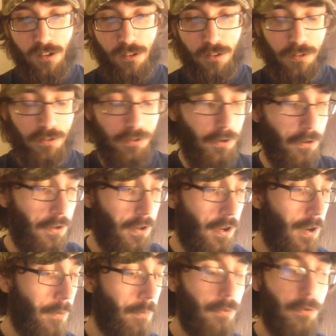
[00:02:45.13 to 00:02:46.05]
Snow
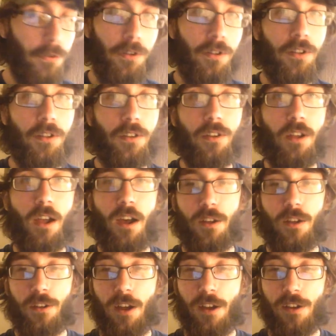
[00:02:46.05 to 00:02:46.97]
in April,
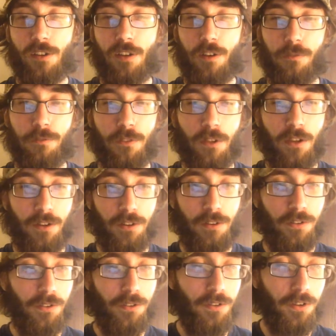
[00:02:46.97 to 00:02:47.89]
not enough that
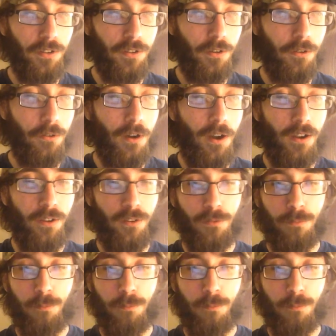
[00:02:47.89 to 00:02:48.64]
it hit the ground,